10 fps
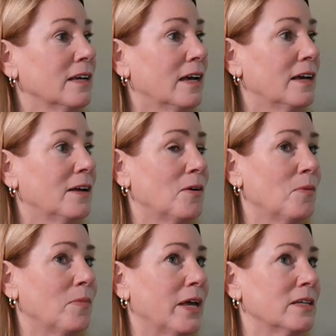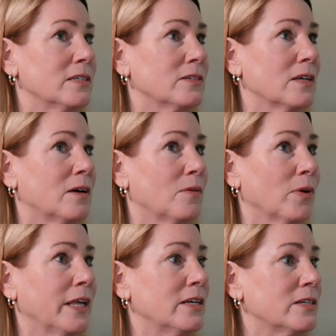and it's
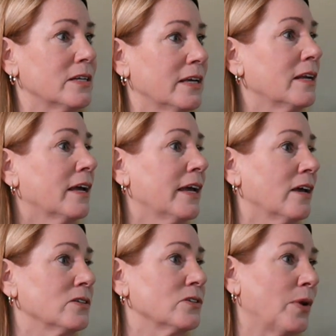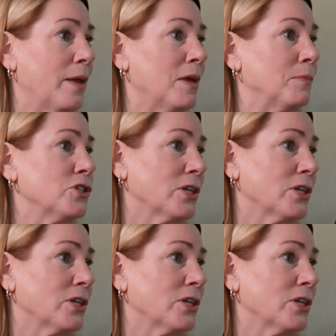related to the NIL, so name, image,